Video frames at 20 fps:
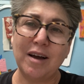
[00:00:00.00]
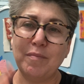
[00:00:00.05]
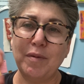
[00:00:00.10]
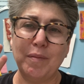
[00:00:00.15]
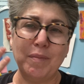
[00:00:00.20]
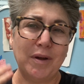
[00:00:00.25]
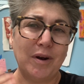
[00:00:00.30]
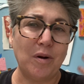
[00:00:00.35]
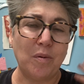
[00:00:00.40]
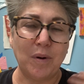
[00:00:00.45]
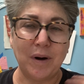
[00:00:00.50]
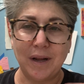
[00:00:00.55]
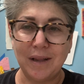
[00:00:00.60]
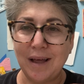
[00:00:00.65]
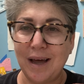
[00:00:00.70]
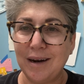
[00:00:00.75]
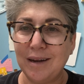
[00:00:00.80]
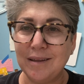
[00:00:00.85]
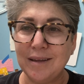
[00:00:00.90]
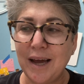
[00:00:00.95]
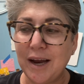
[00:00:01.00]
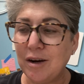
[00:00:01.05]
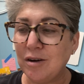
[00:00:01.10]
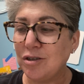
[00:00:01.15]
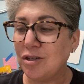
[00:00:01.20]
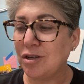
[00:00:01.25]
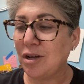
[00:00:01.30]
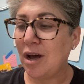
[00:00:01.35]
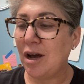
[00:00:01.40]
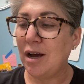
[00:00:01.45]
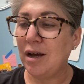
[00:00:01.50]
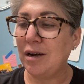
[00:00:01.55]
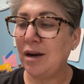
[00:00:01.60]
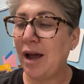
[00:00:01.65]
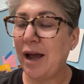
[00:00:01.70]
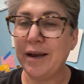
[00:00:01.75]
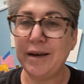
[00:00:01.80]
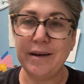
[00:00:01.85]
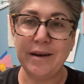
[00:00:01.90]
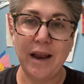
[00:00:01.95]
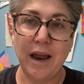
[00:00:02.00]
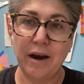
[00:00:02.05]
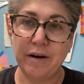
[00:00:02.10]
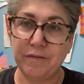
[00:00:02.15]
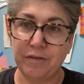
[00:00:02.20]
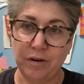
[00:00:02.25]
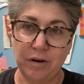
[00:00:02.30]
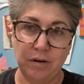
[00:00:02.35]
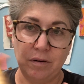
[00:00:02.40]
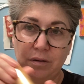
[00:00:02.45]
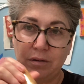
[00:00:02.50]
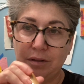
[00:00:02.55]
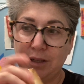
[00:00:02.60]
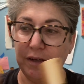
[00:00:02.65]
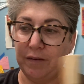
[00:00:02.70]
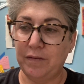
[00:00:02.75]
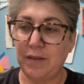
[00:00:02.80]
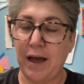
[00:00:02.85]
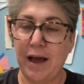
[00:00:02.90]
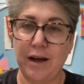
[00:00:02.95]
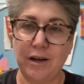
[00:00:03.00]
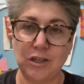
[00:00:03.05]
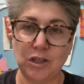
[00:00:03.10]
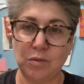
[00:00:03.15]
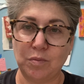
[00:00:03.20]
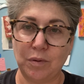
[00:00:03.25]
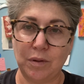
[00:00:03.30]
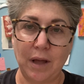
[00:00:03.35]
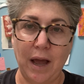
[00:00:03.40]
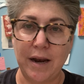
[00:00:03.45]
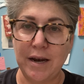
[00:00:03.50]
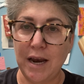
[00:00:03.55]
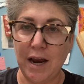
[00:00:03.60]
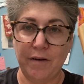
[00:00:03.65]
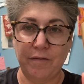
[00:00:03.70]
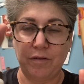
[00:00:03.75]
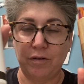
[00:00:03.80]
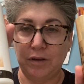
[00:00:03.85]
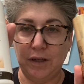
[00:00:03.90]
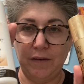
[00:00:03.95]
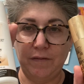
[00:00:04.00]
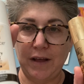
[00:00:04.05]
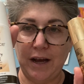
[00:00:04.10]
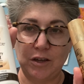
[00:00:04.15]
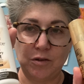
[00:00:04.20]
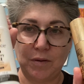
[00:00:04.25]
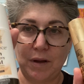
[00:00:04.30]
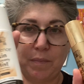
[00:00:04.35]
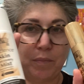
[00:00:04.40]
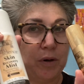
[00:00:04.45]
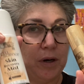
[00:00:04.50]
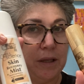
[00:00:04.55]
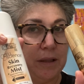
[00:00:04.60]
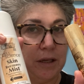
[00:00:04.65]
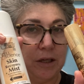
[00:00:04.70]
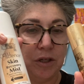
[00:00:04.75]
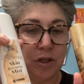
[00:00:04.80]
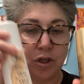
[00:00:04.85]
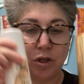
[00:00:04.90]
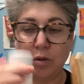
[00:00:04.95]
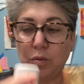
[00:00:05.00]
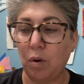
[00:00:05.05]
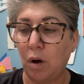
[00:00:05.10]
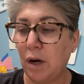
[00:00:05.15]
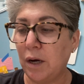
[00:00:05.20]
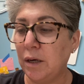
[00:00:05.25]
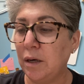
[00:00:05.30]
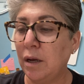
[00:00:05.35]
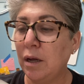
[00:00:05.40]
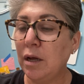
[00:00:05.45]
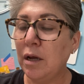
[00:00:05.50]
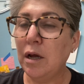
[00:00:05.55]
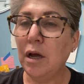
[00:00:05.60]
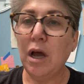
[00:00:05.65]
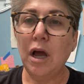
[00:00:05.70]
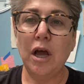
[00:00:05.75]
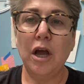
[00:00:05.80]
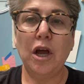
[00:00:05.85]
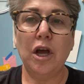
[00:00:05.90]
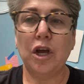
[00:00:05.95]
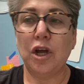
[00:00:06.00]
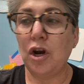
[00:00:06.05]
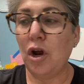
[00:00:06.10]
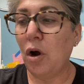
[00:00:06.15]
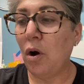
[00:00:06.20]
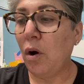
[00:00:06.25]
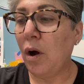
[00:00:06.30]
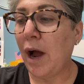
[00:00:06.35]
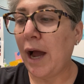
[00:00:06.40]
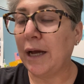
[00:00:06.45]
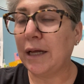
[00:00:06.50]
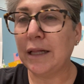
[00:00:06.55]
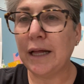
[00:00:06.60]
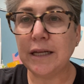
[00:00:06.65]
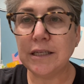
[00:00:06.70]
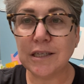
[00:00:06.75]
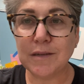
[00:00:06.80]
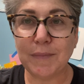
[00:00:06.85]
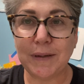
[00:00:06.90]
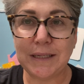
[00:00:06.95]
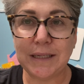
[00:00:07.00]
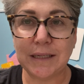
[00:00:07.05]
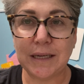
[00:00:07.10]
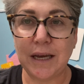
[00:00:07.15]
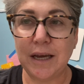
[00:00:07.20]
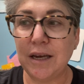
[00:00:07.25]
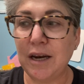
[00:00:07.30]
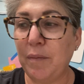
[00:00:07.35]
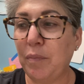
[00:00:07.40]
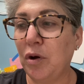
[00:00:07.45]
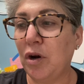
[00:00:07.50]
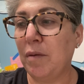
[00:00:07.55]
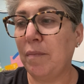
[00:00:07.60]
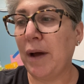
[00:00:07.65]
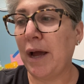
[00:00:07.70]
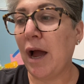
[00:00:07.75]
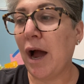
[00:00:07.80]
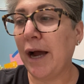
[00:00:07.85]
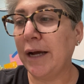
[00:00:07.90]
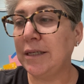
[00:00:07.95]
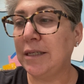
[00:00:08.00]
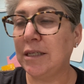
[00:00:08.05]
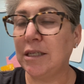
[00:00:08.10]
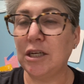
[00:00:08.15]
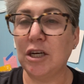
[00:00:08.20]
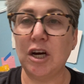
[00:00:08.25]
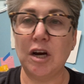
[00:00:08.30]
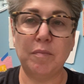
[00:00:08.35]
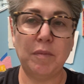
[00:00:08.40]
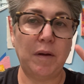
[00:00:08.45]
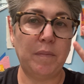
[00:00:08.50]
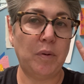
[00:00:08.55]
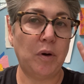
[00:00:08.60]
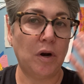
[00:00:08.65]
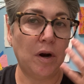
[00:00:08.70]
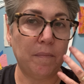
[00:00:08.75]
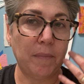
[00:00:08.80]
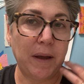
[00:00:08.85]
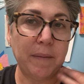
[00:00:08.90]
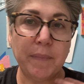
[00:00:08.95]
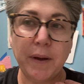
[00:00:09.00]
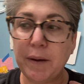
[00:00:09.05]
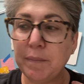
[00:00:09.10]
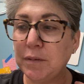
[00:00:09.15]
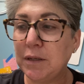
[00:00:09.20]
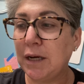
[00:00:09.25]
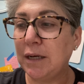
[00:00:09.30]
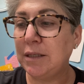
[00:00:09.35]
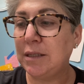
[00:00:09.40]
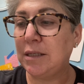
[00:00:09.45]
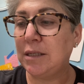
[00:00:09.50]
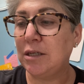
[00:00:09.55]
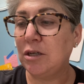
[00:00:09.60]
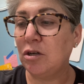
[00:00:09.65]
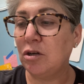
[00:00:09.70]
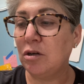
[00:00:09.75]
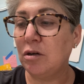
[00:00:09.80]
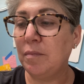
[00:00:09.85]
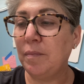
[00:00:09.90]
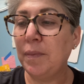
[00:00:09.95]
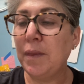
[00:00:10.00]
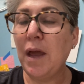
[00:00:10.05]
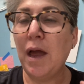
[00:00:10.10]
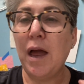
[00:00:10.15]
Maybe I don't want a lot of layers on. I never leave the house. With, I never leave the house without putting these two on. You know, I cleanse my skin. I put on my eye serum. I put on my peptide serum.